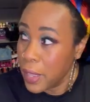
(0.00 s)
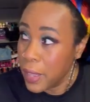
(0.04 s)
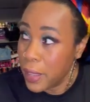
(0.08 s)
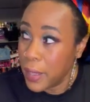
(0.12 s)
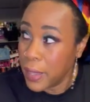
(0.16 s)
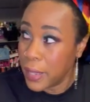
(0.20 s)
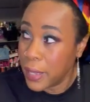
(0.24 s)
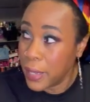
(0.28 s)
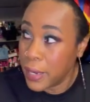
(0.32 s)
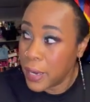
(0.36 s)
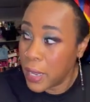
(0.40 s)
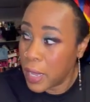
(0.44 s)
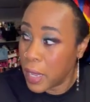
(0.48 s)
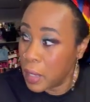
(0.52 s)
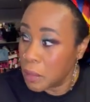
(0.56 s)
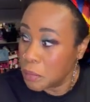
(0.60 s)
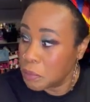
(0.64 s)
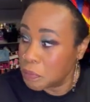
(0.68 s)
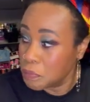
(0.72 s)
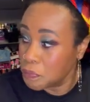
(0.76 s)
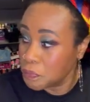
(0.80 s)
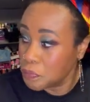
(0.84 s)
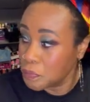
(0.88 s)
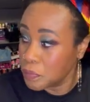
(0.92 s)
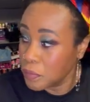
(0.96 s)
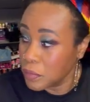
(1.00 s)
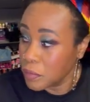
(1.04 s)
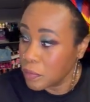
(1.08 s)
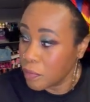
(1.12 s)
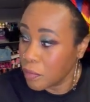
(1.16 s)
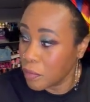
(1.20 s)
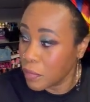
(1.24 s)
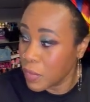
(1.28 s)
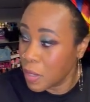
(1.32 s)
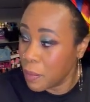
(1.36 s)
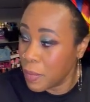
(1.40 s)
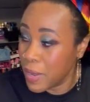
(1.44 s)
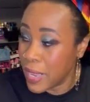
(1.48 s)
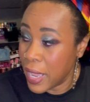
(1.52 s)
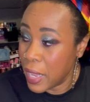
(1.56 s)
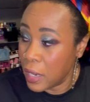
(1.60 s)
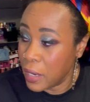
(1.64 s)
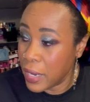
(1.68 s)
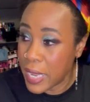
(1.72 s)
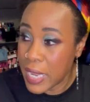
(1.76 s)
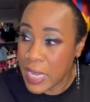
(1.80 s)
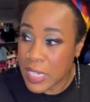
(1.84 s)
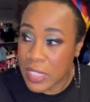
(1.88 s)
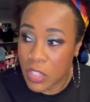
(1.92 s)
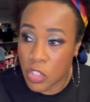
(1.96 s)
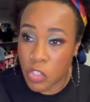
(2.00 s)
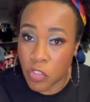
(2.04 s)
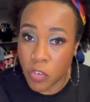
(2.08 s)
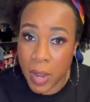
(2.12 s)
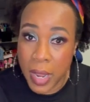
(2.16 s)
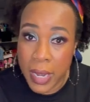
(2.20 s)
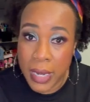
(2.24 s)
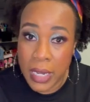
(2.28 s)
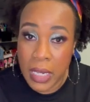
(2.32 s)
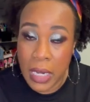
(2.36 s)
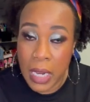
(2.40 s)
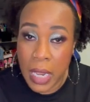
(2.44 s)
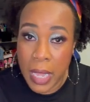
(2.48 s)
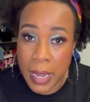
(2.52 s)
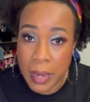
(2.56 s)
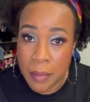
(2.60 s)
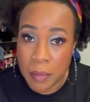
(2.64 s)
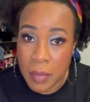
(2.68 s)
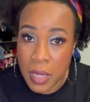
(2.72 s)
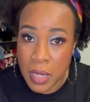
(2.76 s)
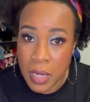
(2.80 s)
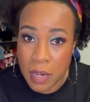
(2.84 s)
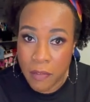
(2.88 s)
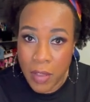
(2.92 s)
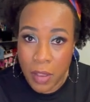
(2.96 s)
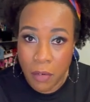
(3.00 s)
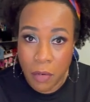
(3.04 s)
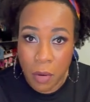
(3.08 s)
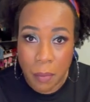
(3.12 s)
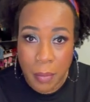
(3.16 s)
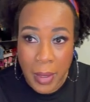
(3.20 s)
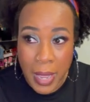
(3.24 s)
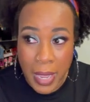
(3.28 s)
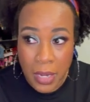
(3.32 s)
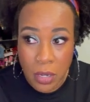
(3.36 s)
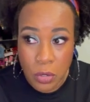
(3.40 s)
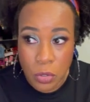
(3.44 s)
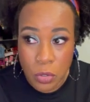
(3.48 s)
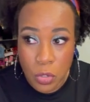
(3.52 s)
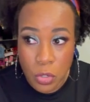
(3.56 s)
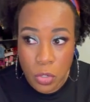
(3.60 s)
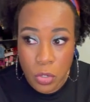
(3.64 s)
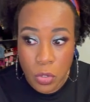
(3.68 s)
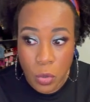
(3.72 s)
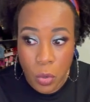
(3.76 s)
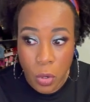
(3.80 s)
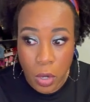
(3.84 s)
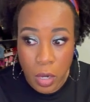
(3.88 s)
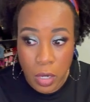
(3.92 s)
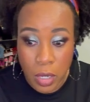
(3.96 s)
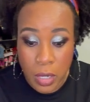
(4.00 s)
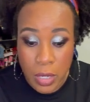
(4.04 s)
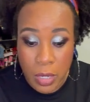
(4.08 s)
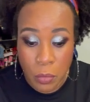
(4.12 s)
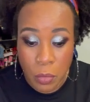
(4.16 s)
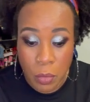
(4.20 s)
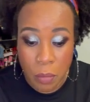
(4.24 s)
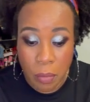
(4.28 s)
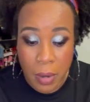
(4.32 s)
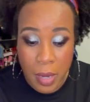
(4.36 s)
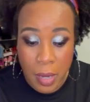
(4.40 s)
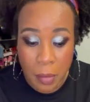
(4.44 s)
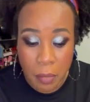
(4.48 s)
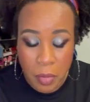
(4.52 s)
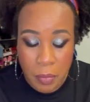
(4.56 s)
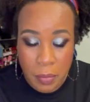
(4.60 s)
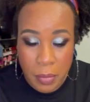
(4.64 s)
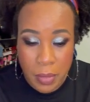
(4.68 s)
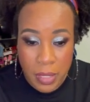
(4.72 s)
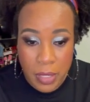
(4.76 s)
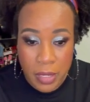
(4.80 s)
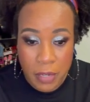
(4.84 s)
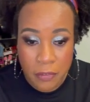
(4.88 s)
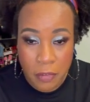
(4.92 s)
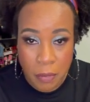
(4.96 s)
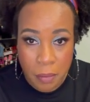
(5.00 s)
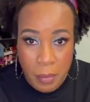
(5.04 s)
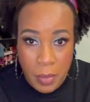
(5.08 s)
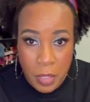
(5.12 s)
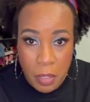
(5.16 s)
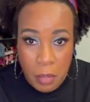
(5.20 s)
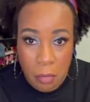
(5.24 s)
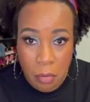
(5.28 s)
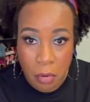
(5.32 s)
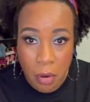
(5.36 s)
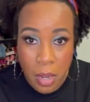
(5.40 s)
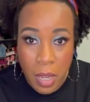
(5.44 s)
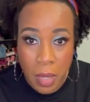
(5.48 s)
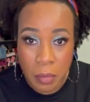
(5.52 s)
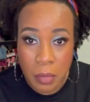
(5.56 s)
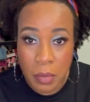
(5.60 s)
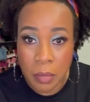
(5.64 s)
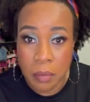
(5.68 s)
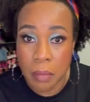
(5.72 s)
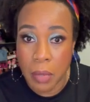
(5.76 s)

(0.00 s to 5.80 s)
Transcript: And I mean, LA is a dry climate, and if I were back in New York, it would probably be an even bigger problem.